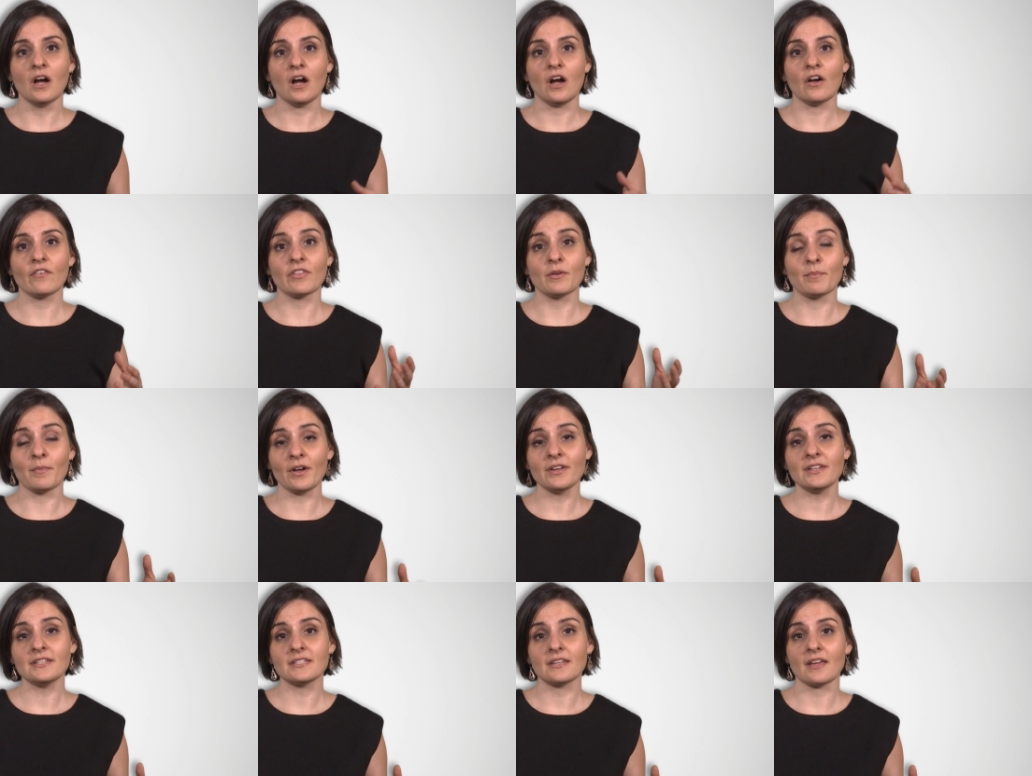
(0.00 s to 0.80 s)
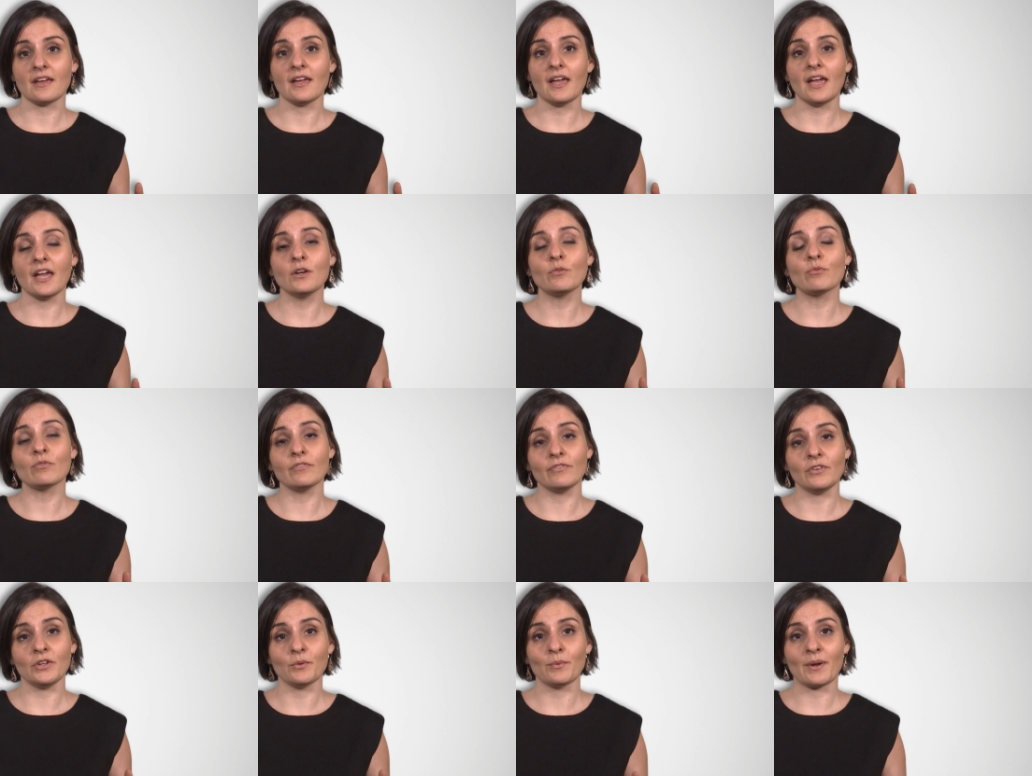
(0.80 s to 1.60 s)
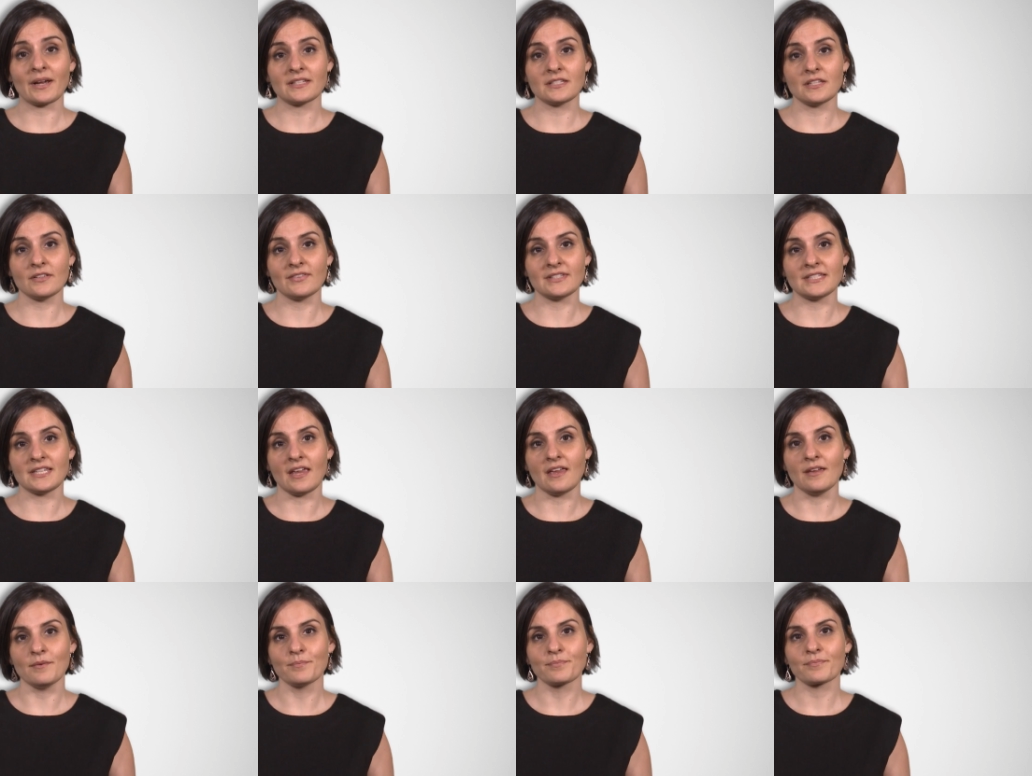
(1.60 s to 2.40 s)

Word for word: of the monitor and review activity.